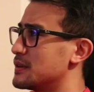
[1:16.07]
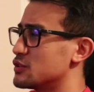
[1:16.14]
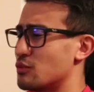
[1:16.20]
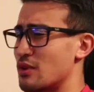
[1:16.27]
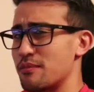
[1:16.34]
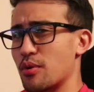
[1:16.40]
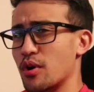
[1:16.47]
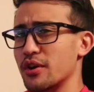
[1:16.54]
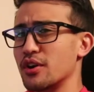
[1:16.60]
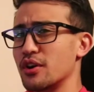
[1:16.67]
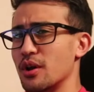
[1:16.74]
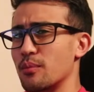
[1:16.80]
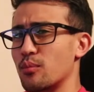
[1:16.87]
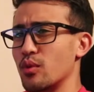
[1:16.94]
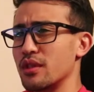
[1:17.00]
So we partnered
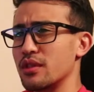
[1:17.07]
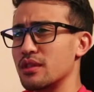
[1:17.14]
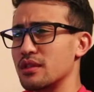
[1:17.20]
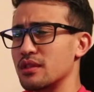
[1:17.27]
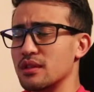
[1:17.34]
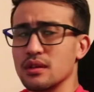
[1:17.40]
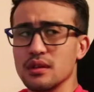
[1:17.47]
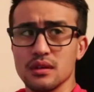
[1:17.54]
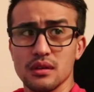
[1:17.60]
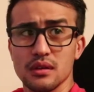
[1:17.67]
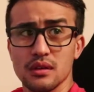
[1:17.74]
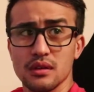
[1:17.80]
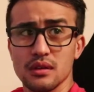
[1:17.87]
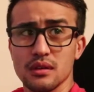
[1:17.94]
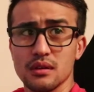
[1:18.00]
up with...
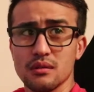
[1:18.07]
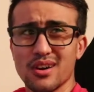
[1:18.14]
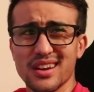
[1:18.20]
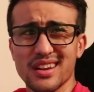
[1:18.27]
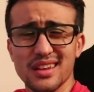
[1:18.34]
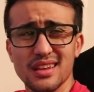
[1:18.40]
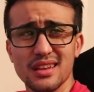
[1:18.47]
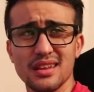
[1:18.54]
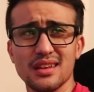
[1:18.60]
What?